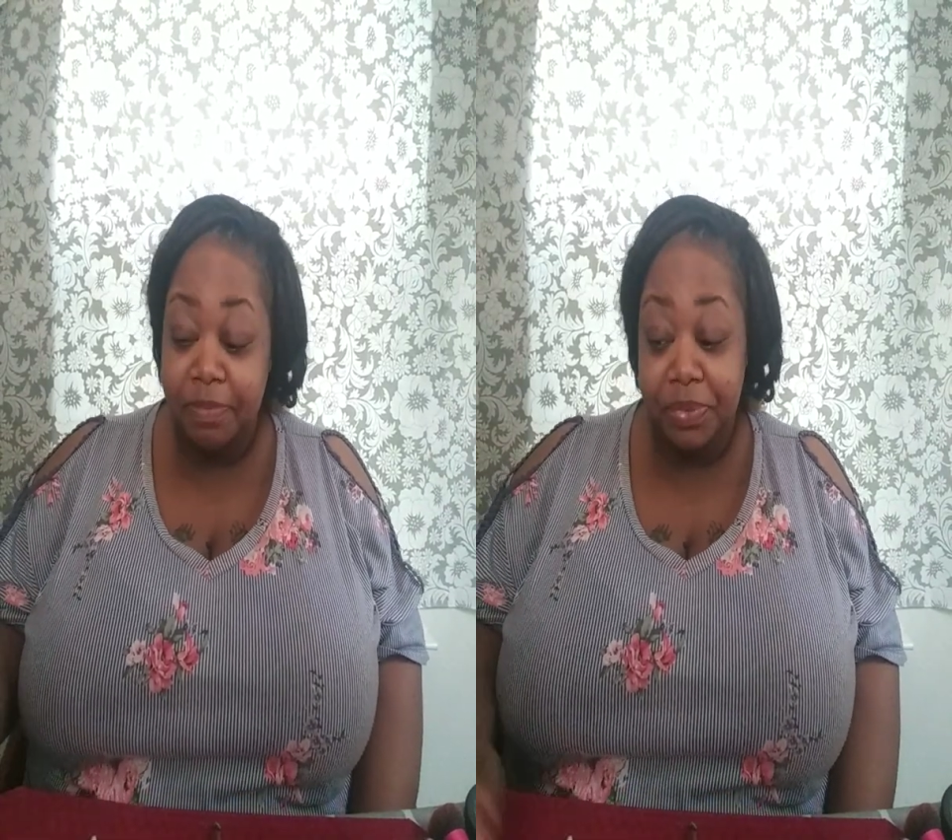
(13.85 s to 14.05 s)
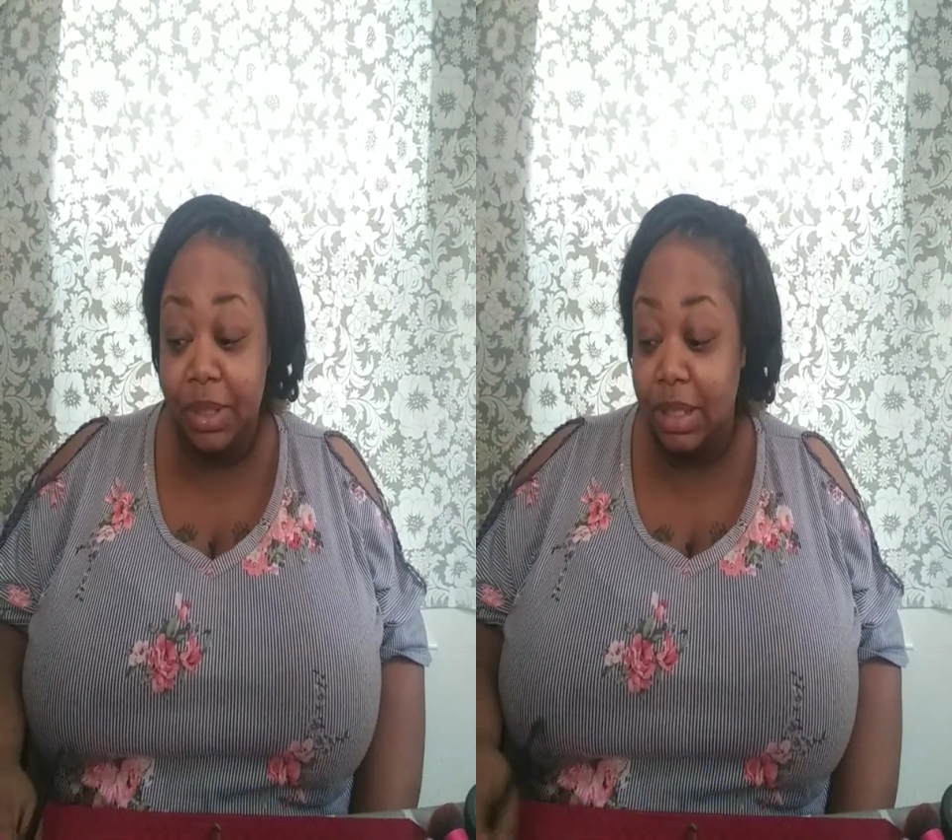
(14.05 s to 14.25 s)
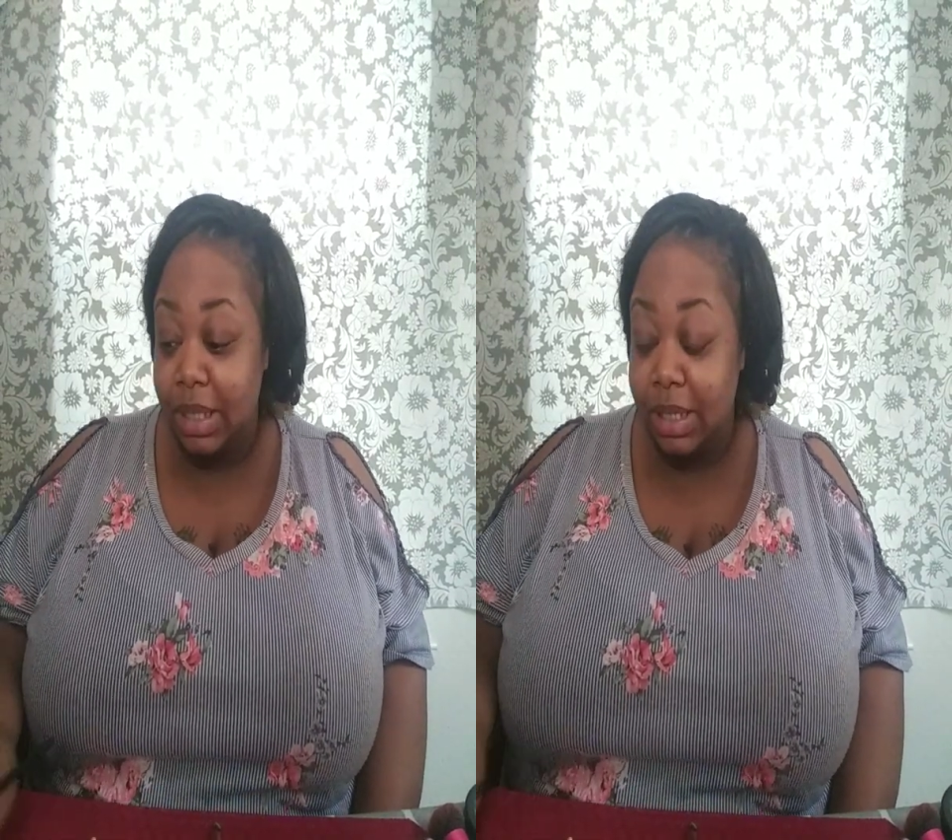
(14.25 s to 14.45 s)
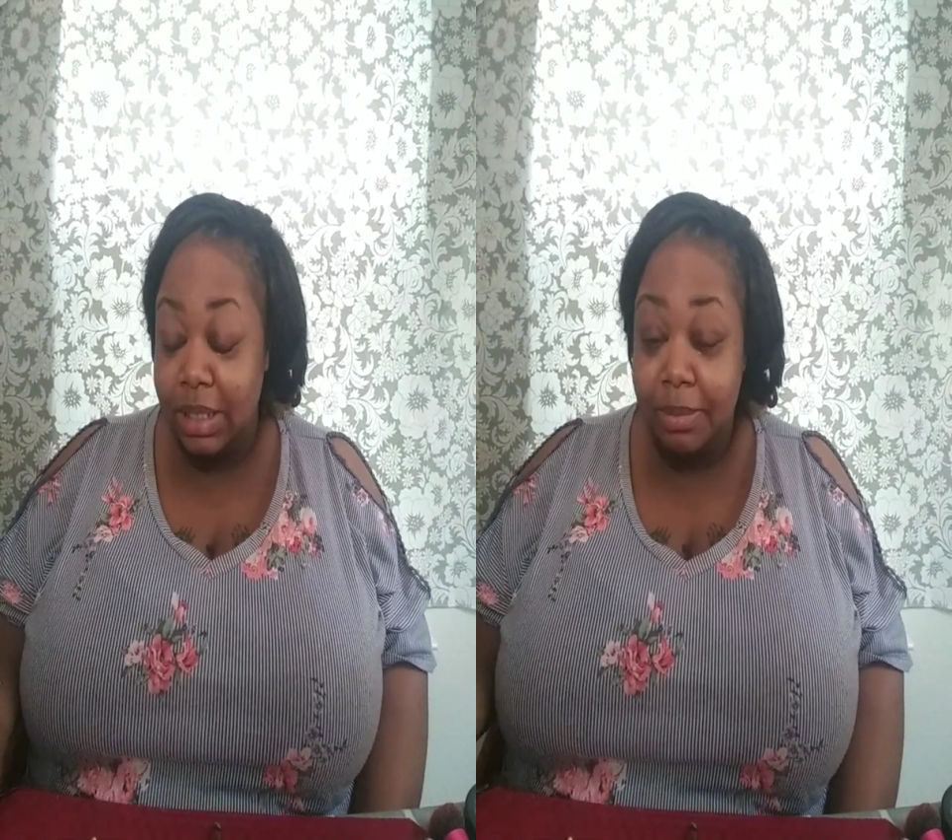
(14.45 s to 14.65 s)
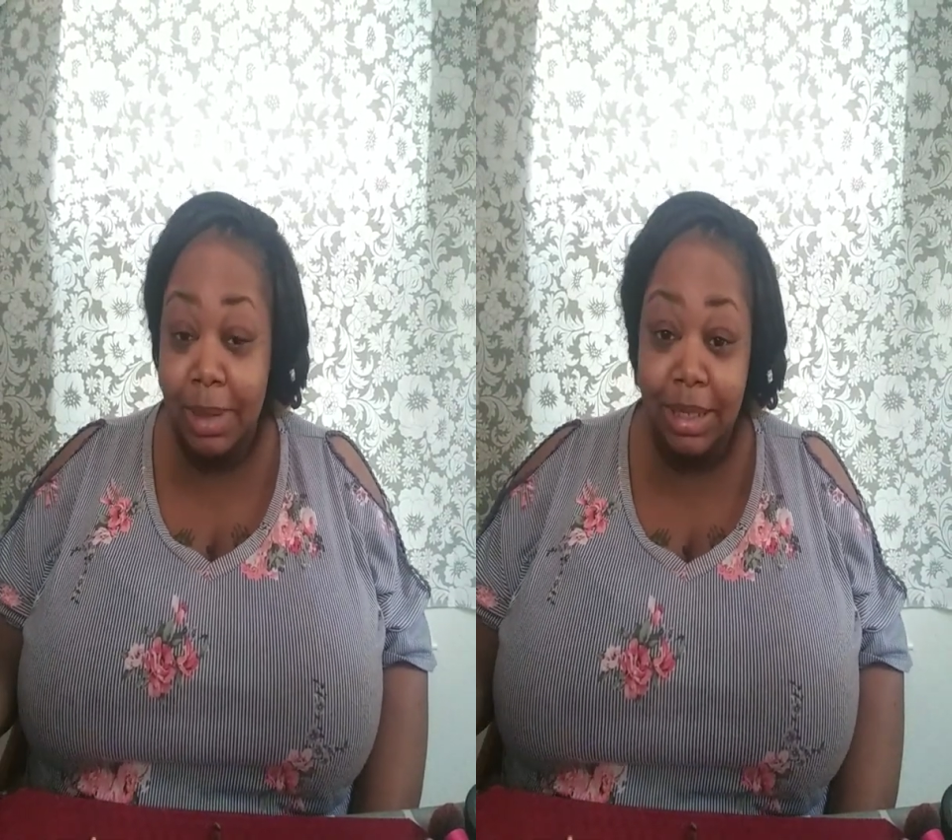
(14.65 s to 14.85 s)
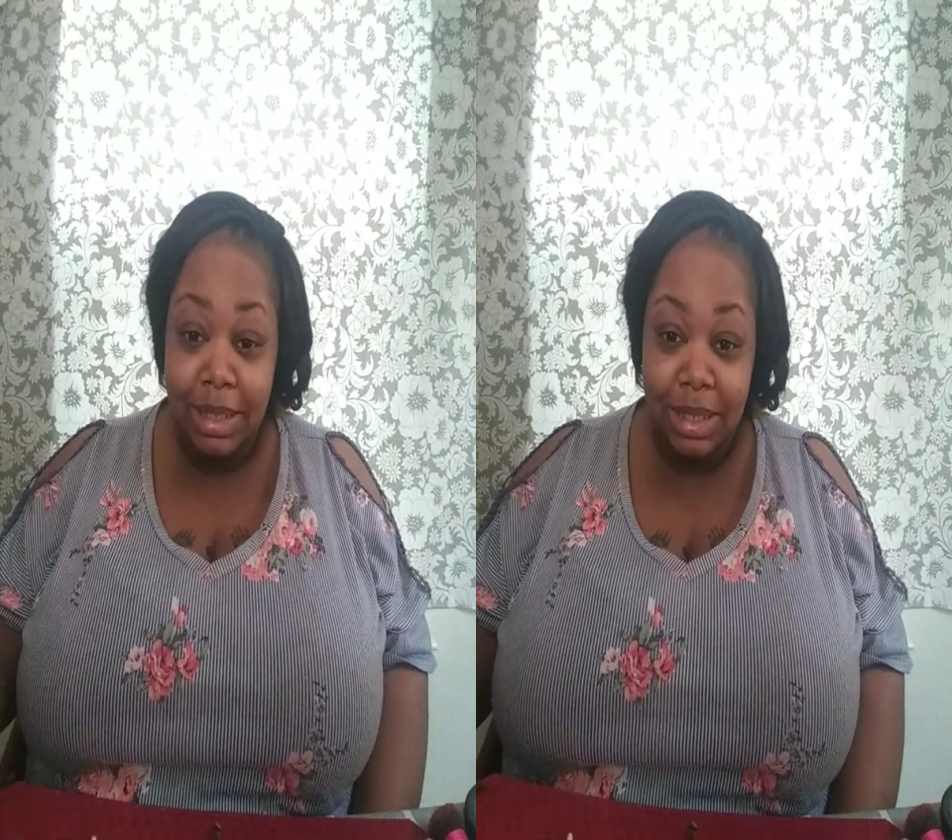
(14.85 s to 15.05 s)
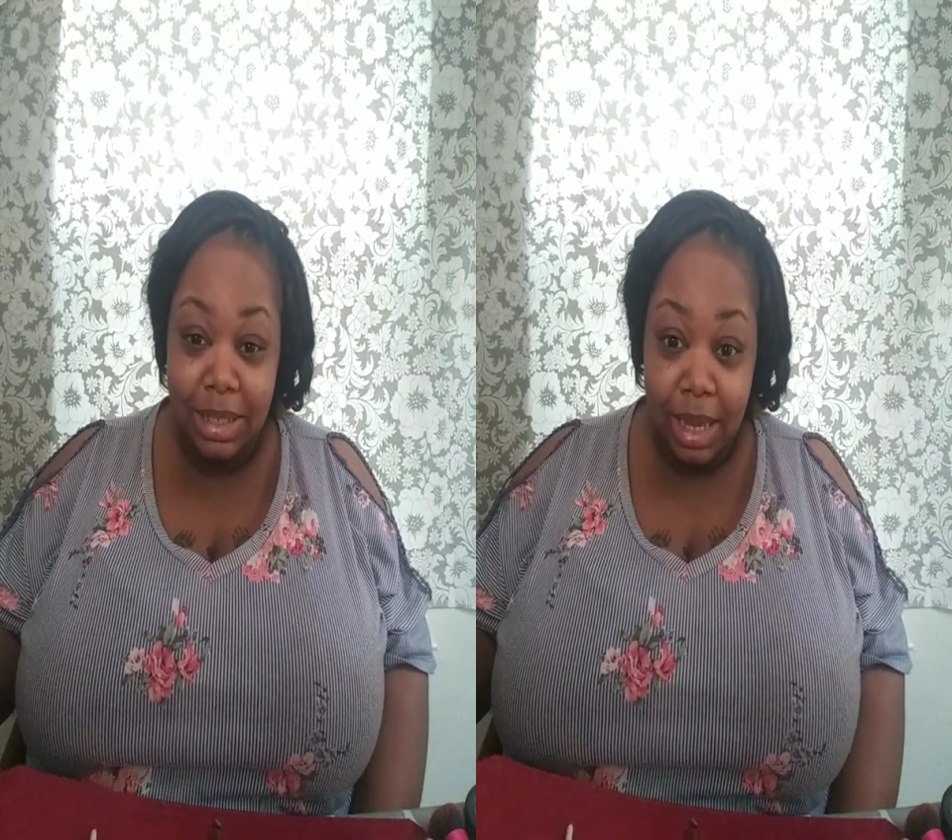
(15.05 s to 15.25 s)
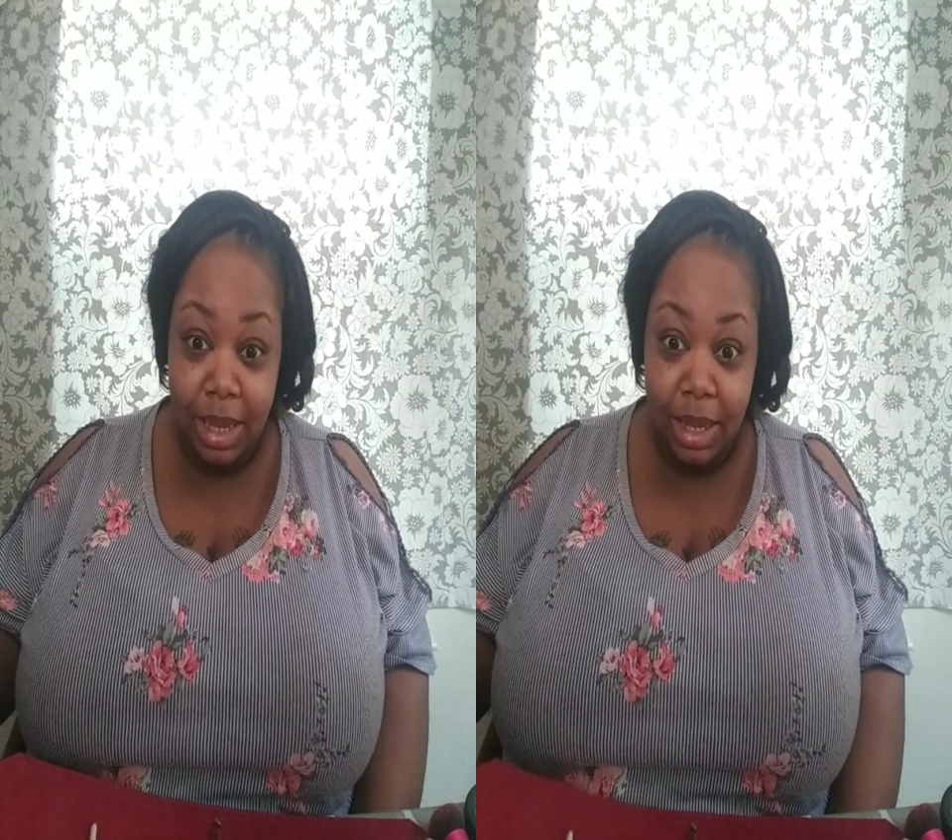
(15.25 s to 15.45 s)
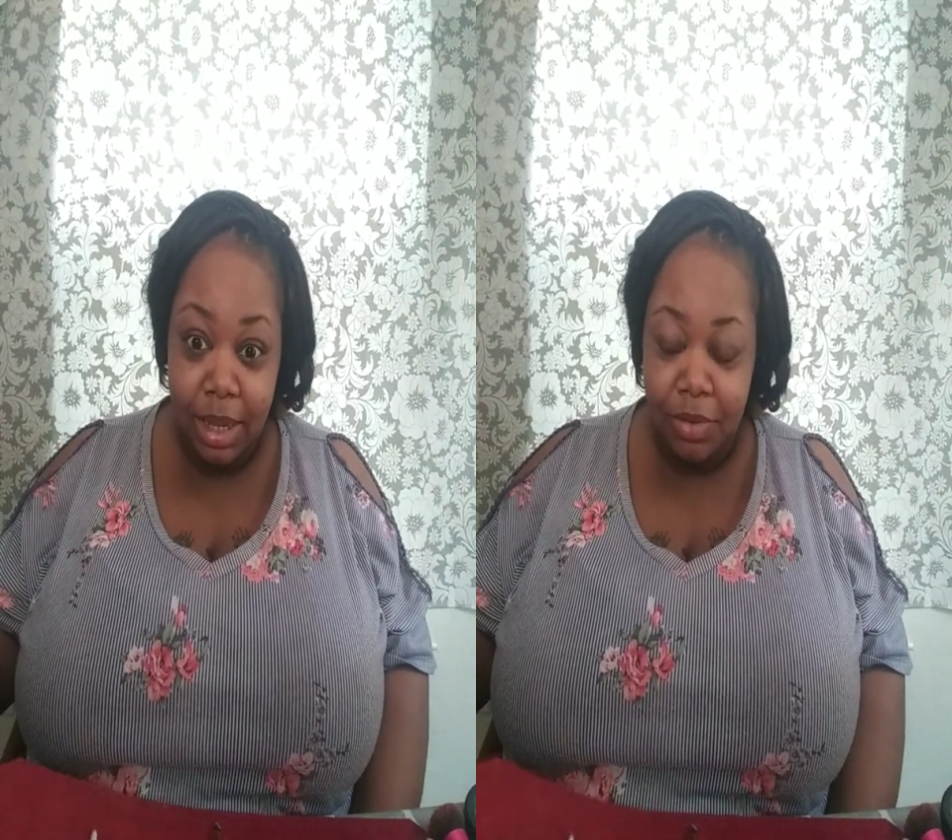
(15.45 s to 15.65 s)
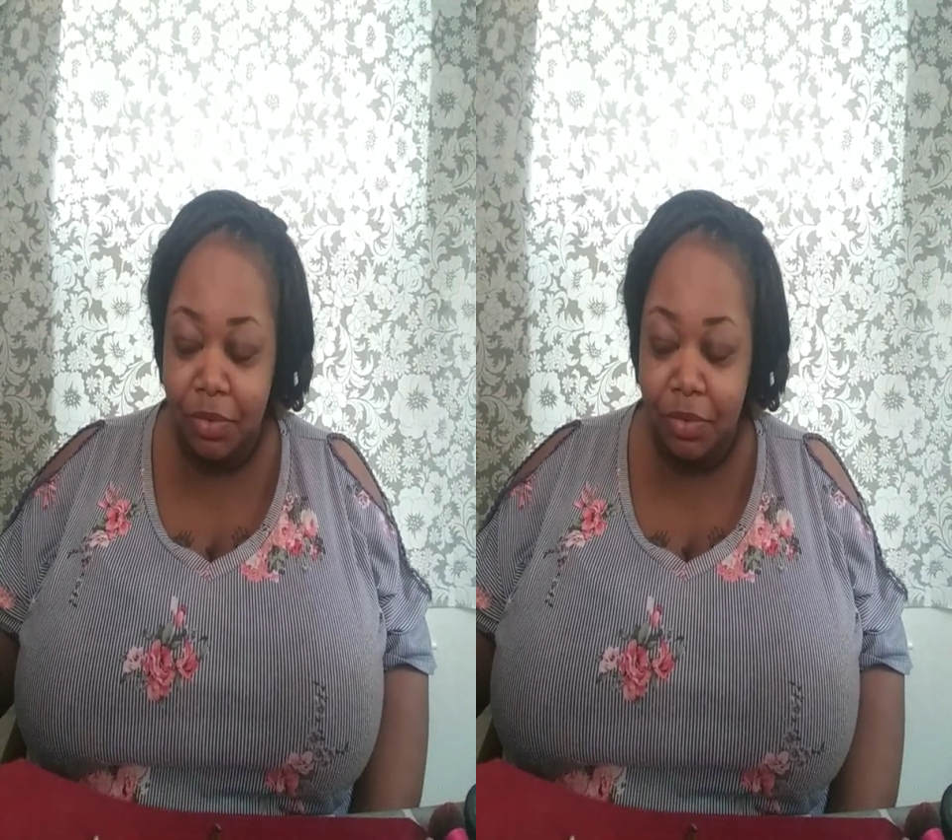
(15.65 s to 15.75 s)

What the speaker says: This is my second